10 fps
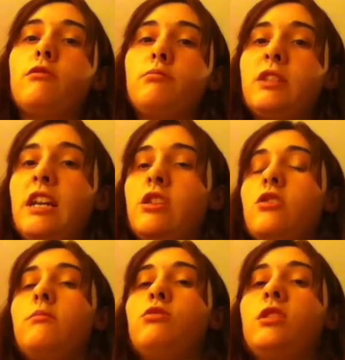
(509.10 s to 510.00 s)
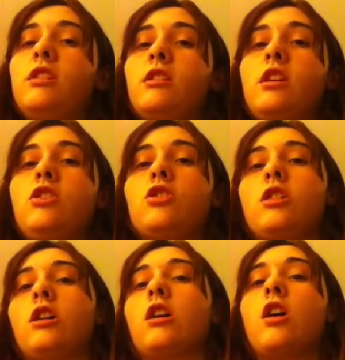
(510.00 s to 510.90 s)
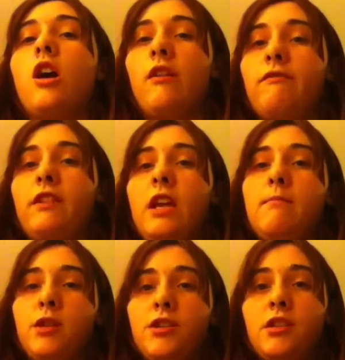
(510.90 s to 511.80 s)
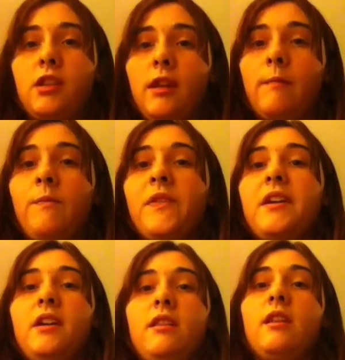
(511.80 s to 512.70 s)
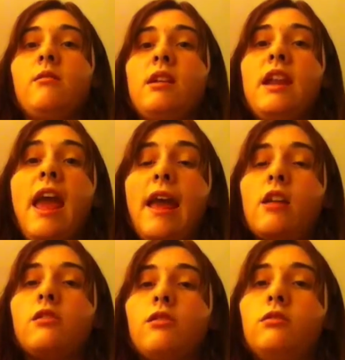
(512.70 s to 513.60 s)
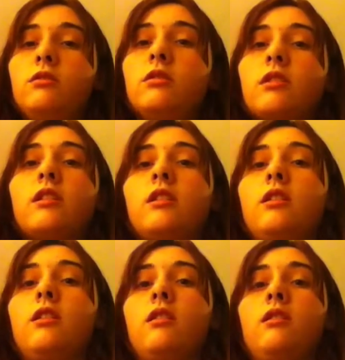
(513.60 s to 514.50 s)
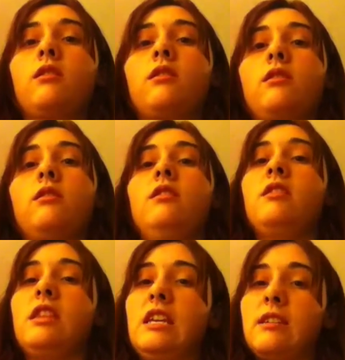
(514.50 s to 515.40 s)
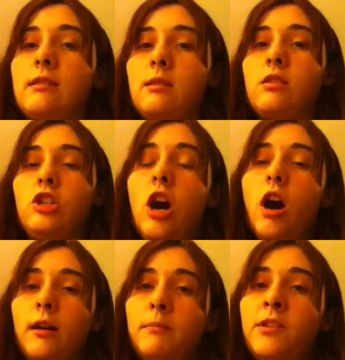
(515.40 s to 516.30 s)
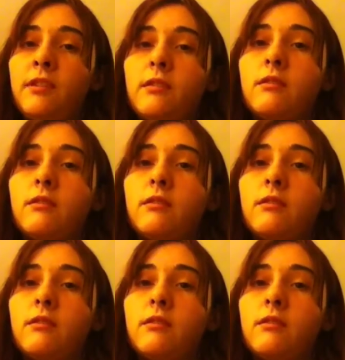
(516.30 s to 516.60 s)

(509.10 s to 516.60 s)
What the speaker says: potential employer thinks you're a confident person, that you can handle these jobs,